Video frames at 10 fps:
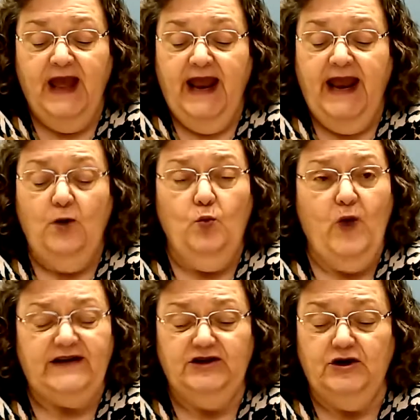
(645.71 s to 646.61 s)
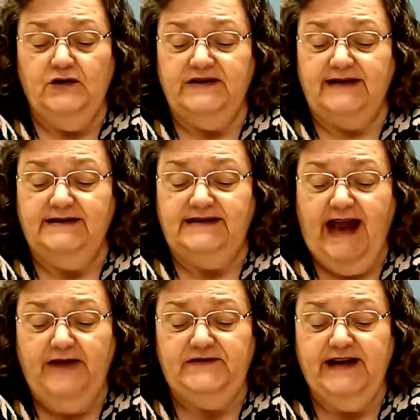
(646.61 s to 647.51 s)
He rescues and
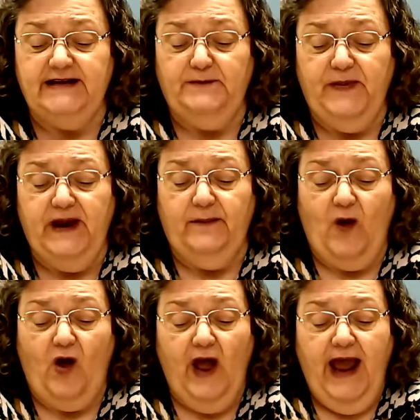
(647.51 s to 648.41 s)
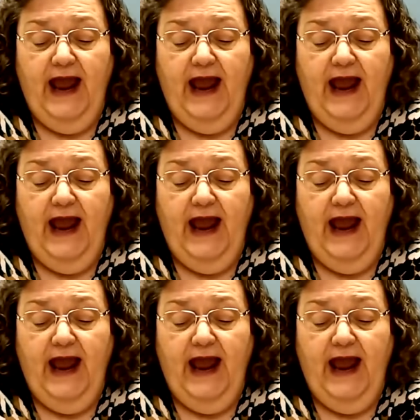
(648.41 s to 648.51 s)
saves his people.